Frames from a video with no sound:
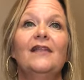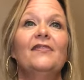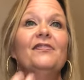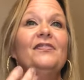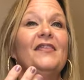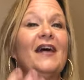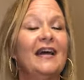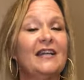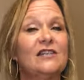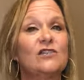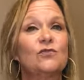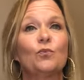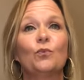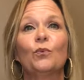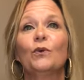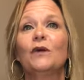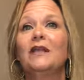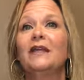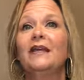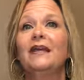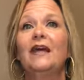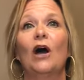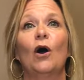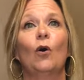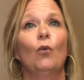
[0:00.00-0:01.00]
That's
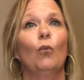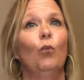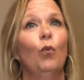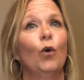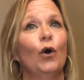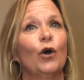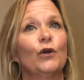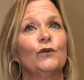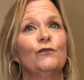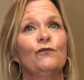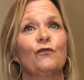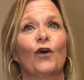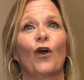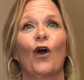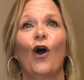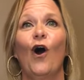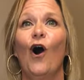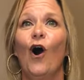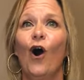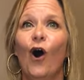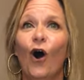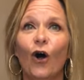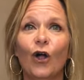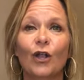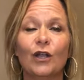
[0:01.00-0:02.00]
really a word for
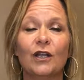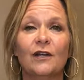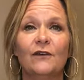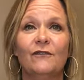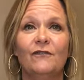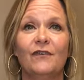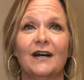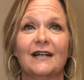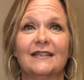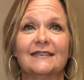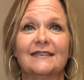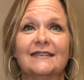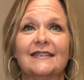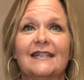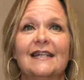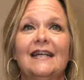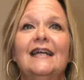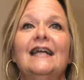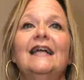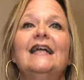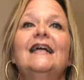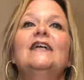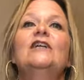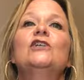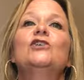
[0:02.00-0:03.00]
all of us.
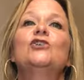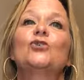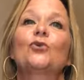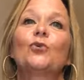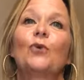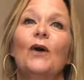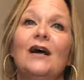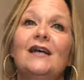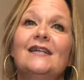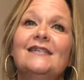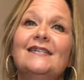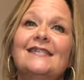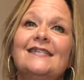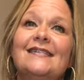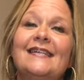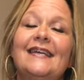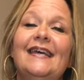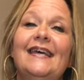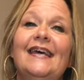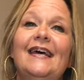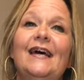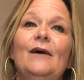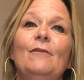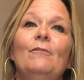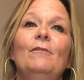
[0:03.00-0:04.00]
Trust
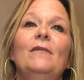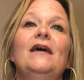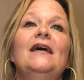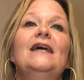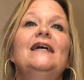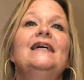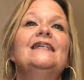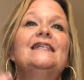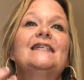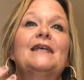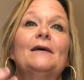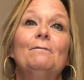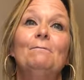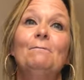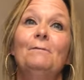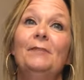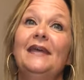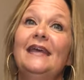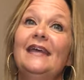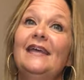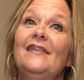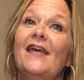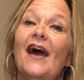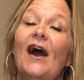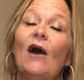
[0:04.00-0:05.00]
him to
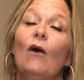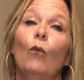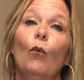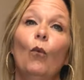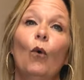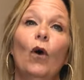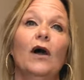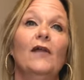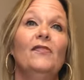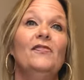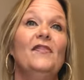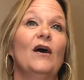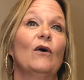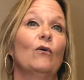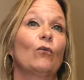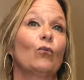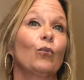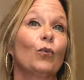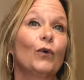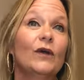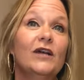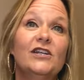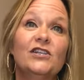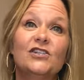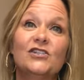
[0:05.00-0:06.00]
be that one that
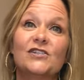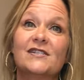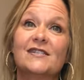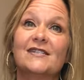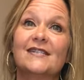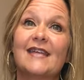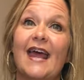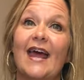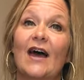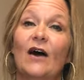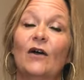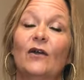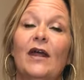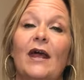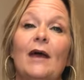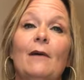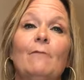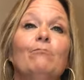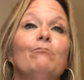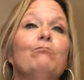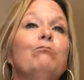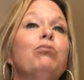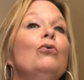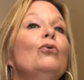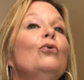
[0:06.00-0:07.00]
reaches down
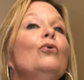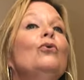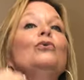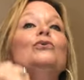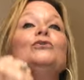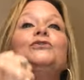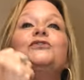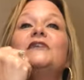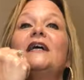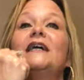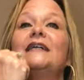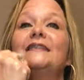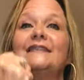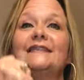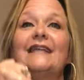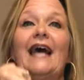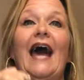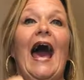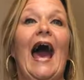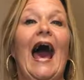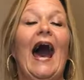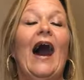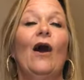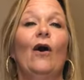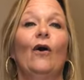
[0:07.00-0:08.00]
and pulls us
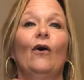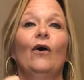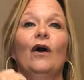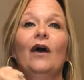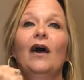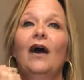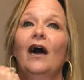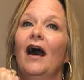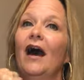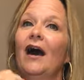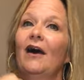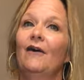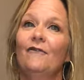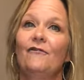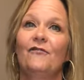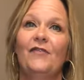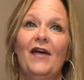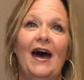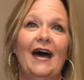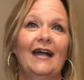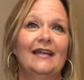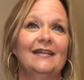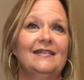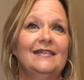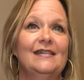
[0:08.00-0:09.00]
out of
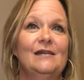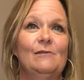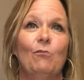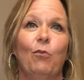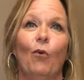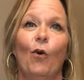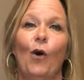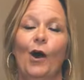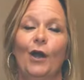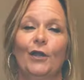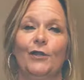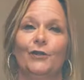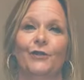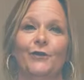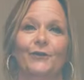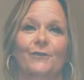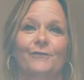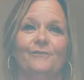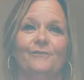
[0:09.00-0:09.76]
that deep water.